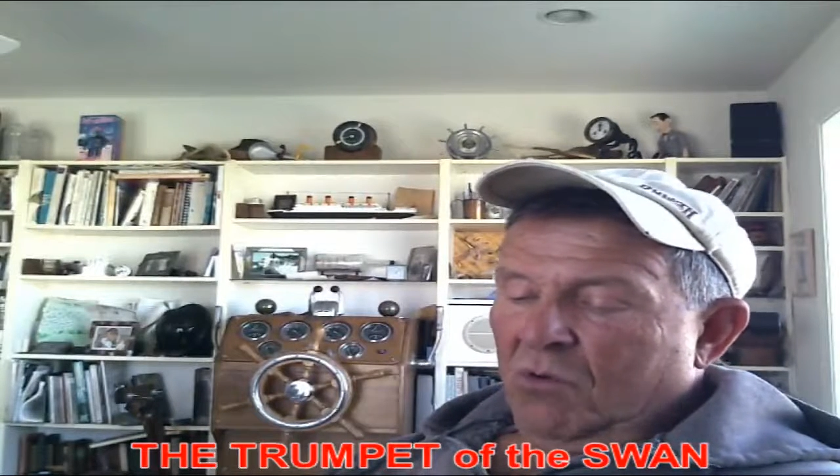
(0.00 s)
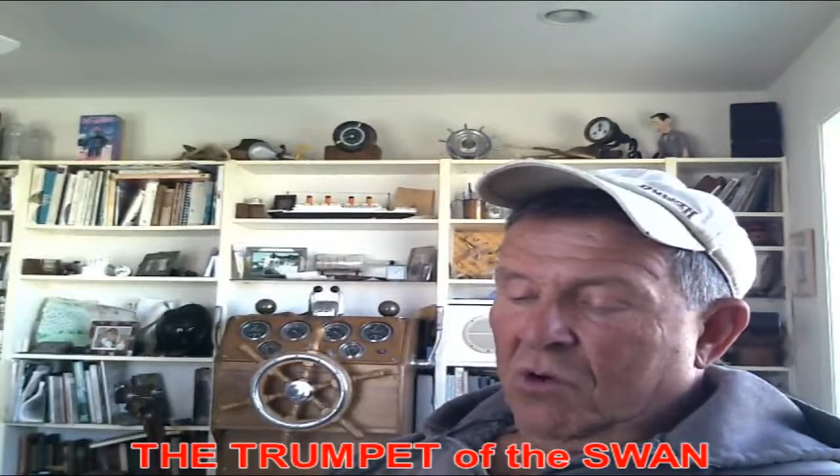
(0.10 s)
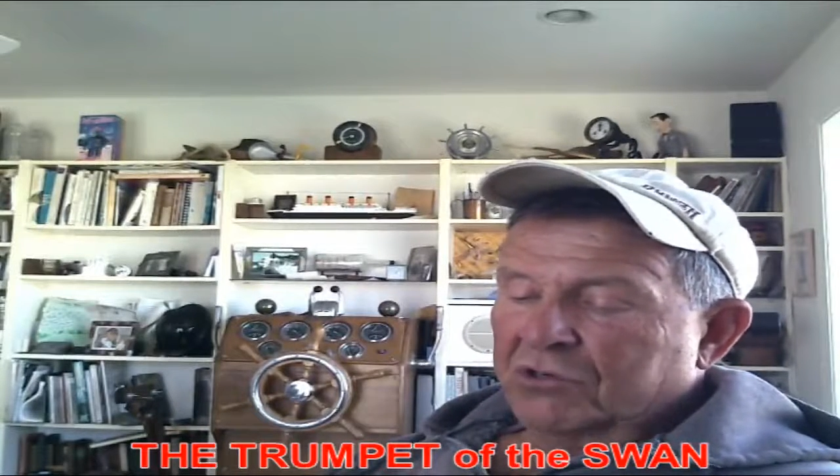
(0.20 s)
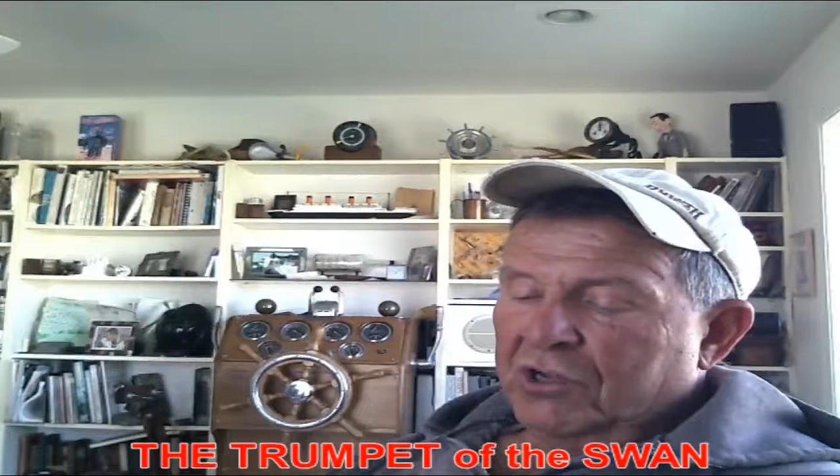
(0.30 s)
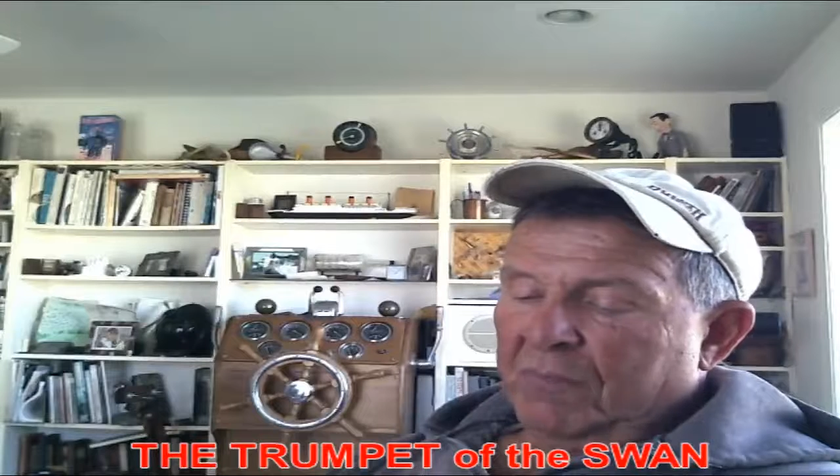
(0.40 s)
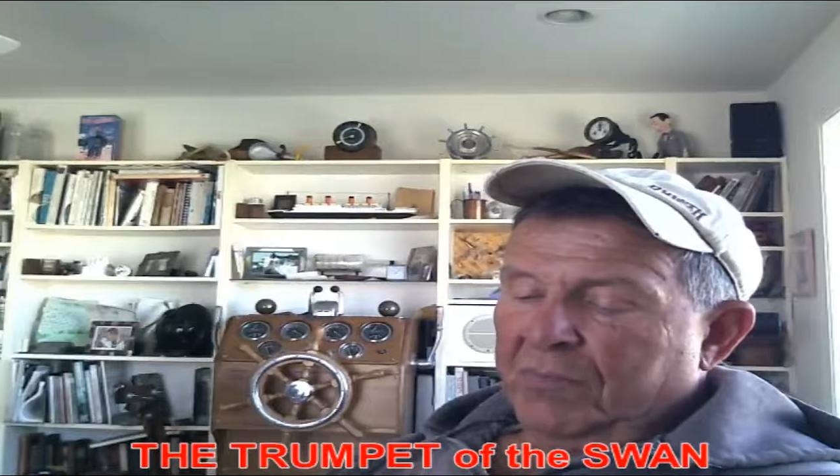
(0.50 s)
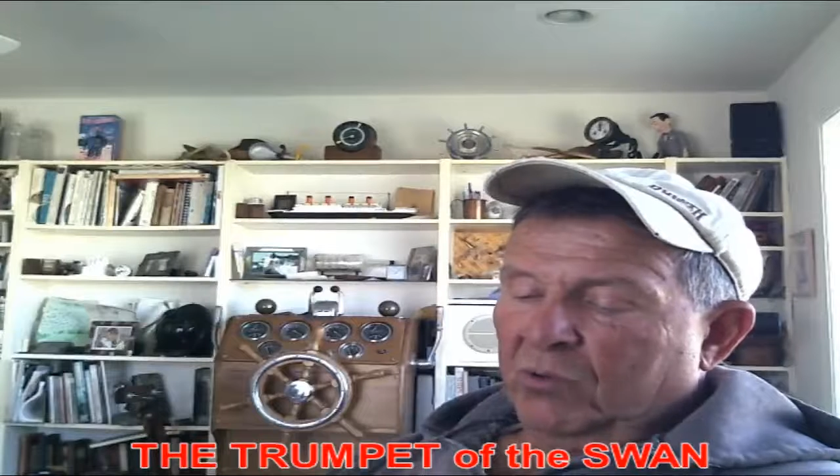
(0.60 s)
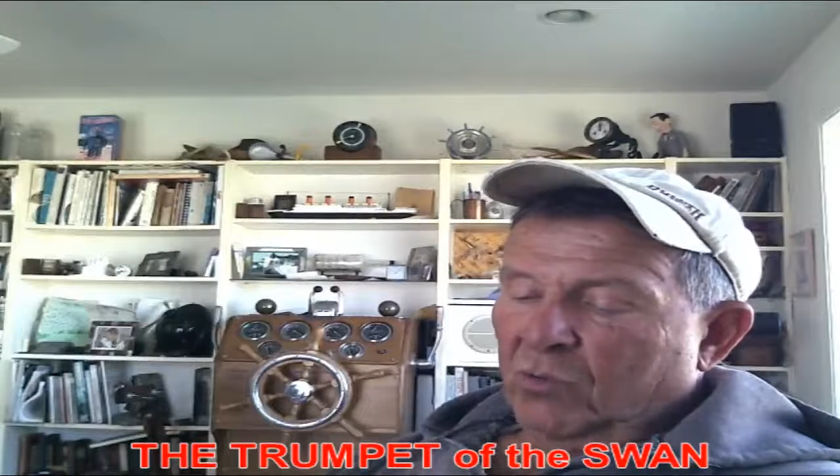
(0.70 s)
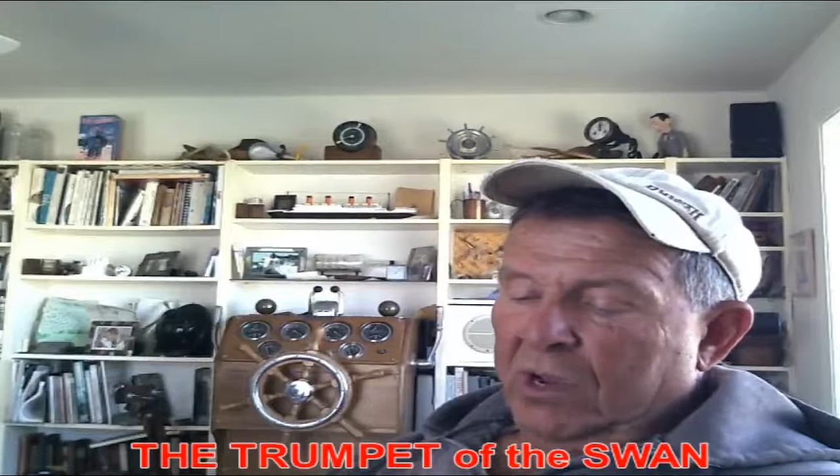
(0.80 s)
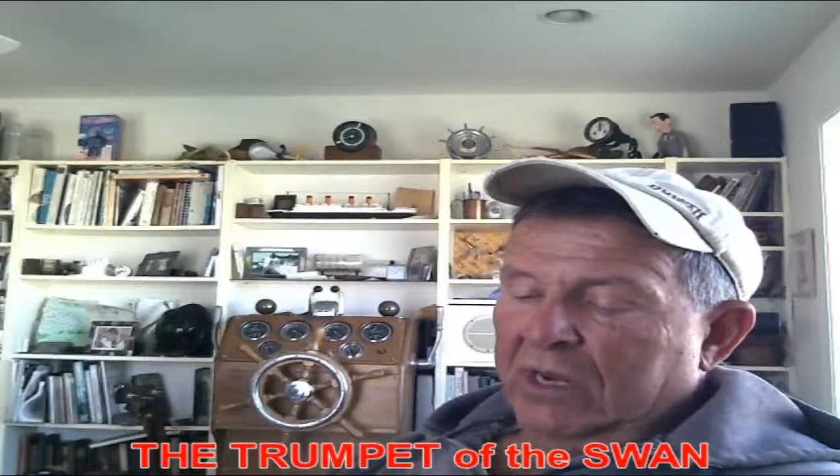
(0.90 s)
washed up
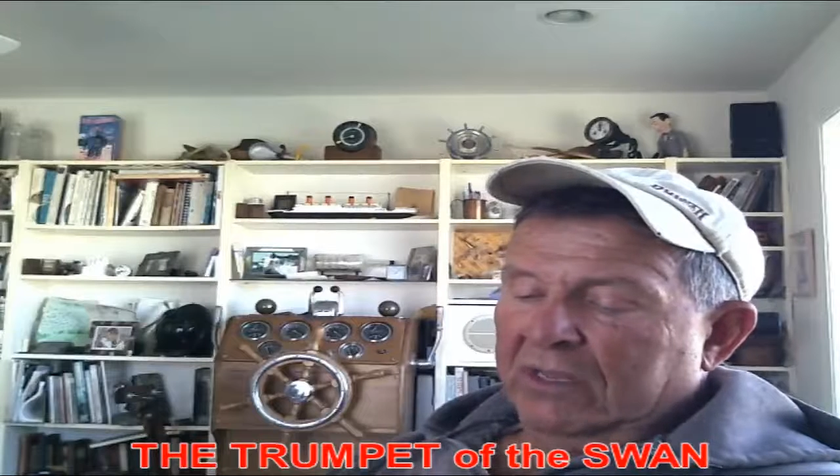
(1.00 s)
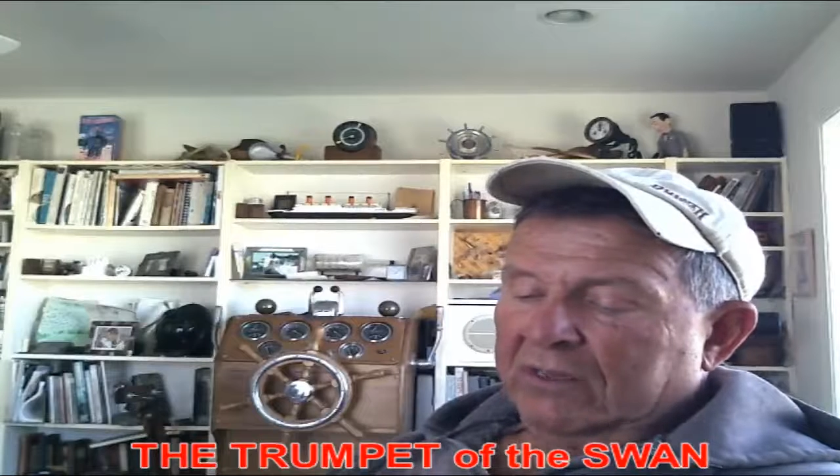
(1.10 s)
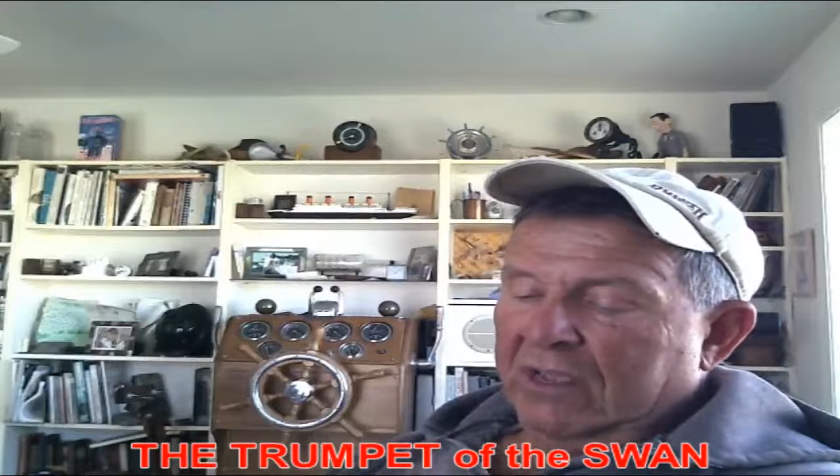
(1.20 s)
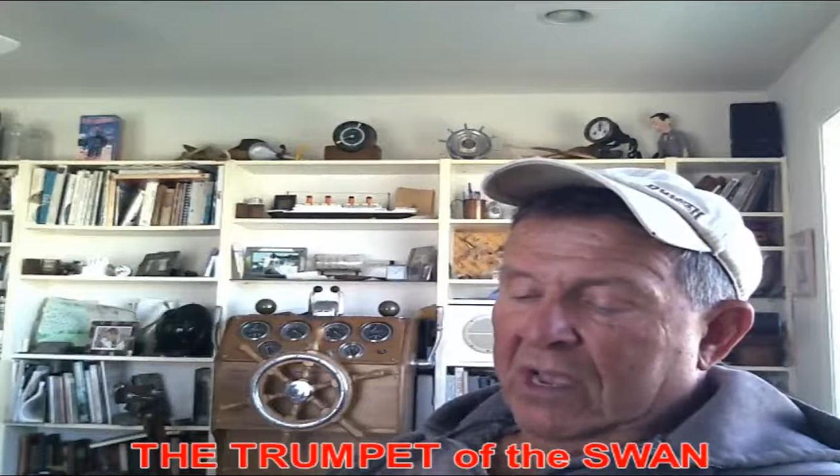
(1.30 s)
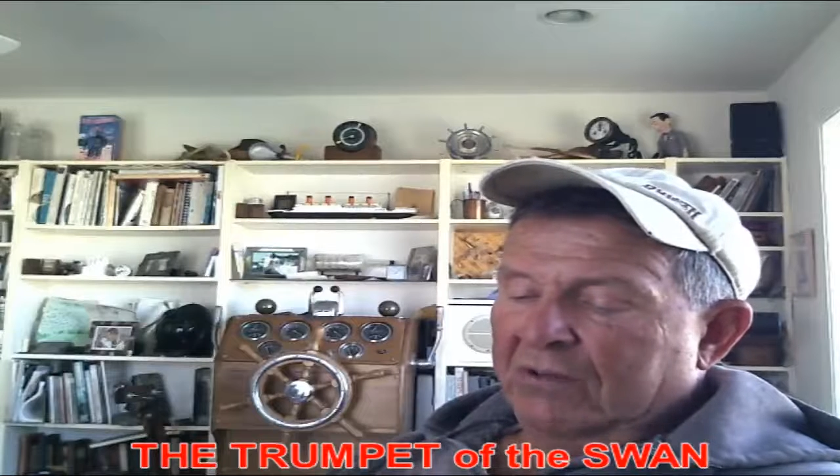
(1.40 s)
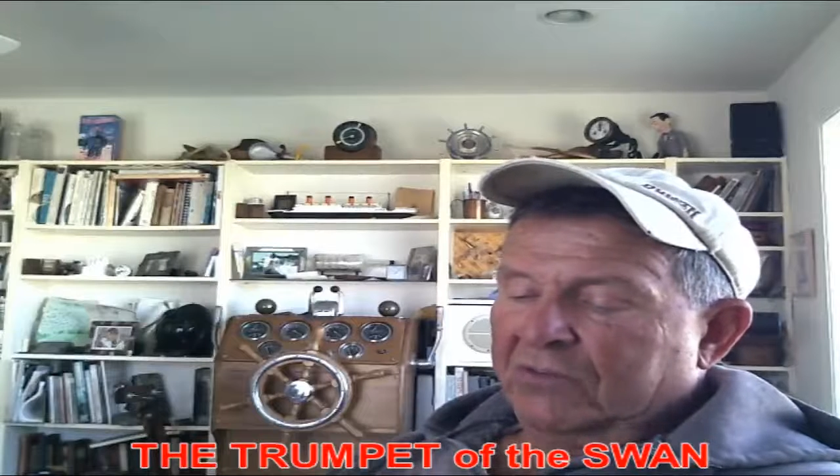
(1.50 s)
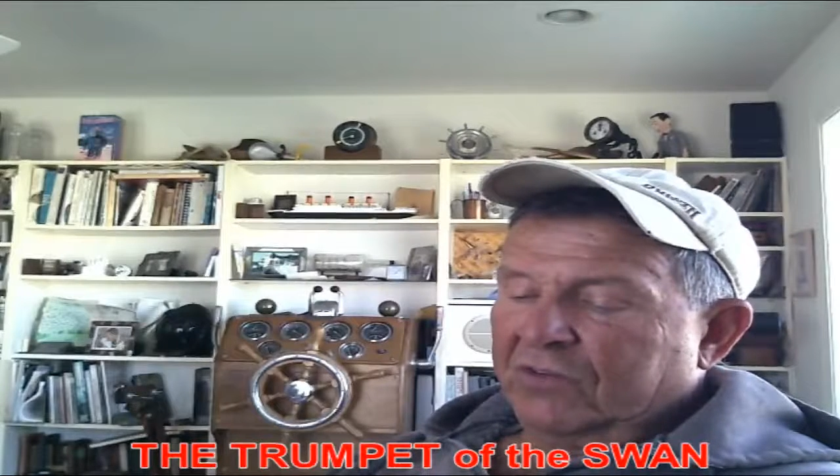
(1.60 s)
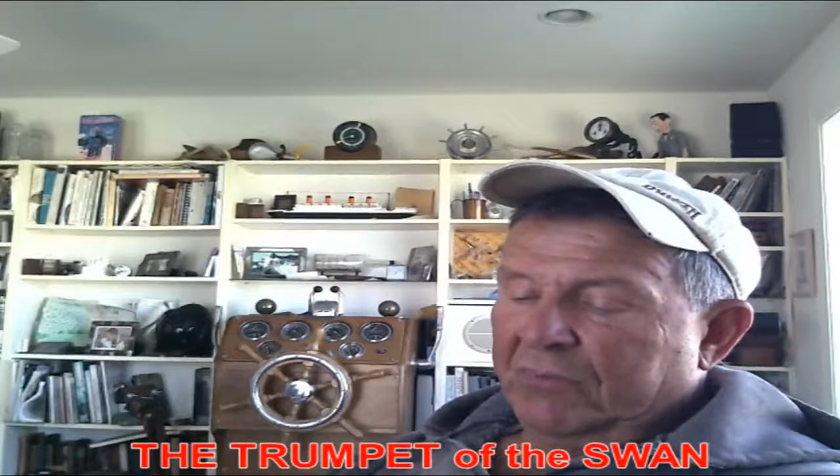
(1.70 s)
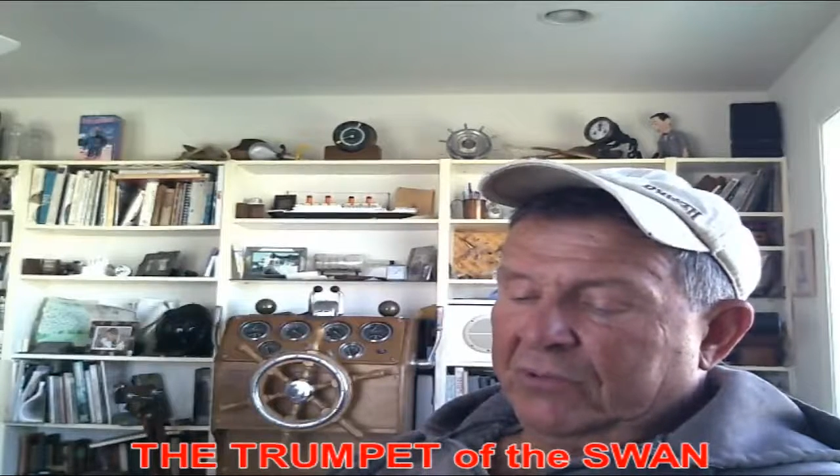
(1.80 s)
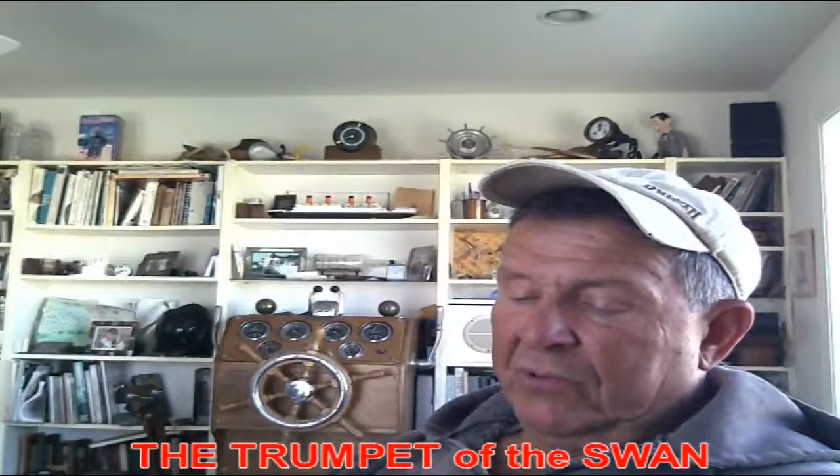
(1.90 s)
and went in to have
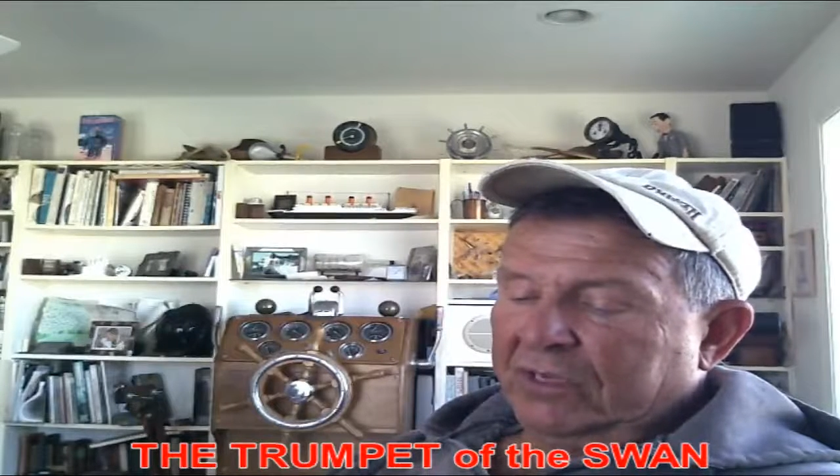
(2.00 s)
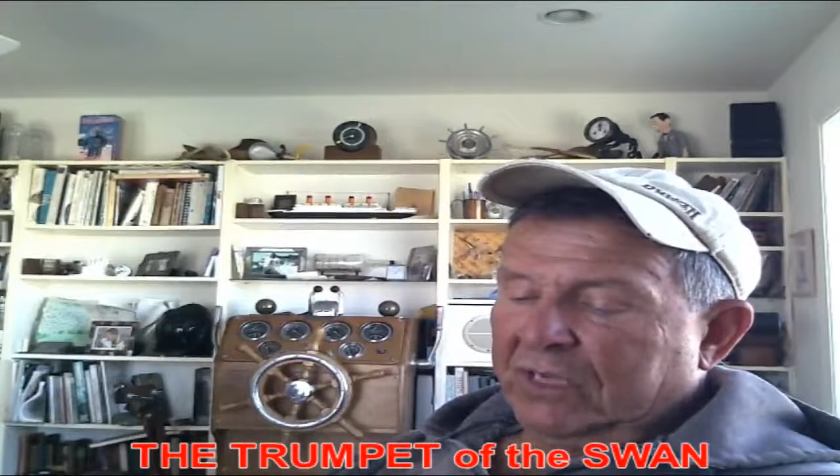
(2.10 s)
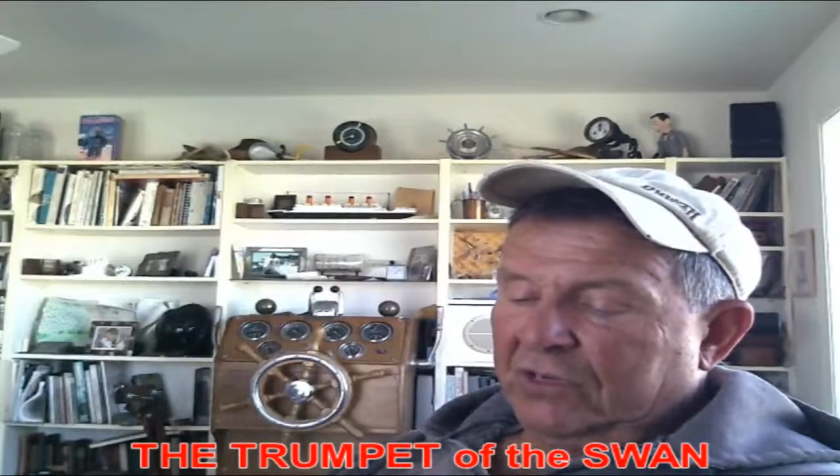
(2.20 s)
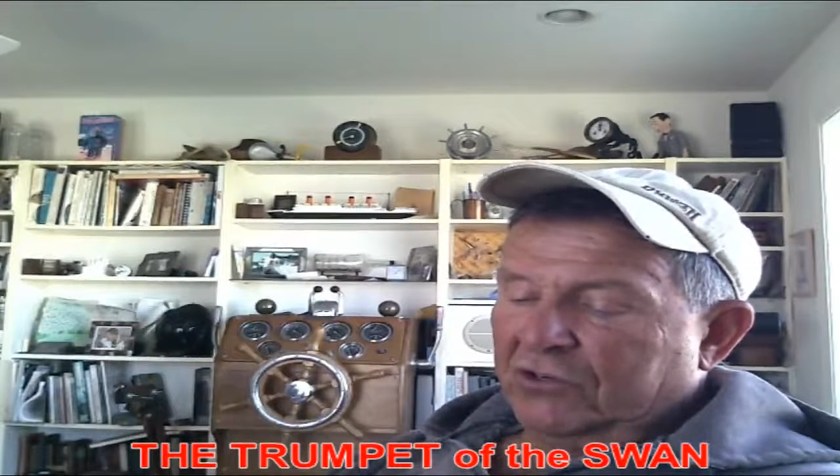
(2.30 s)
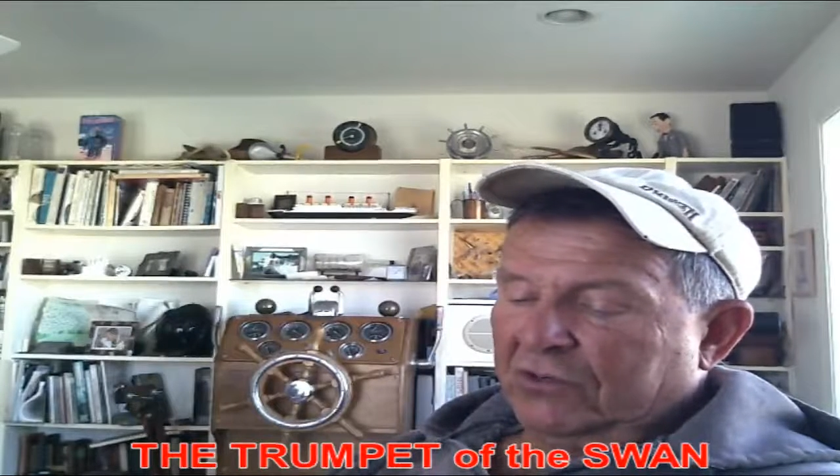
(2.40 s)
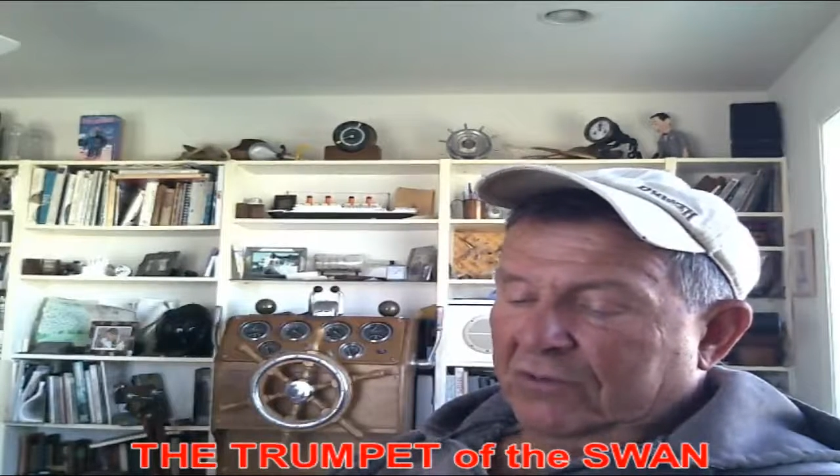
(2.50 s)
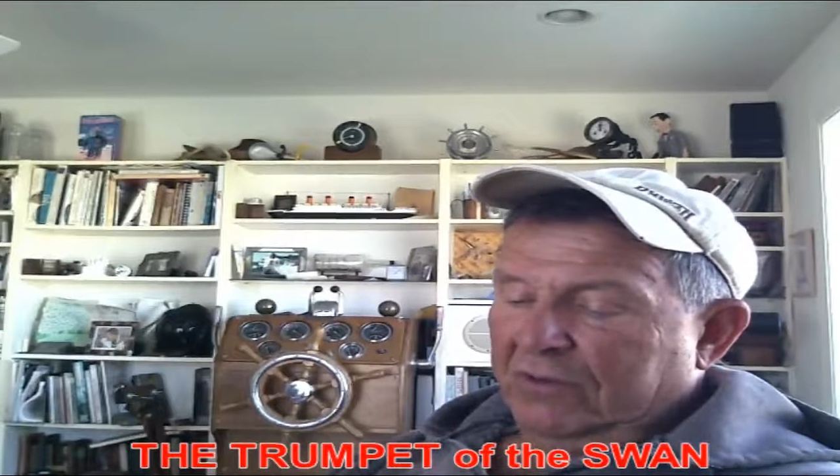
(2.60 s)
supper in the kitchen.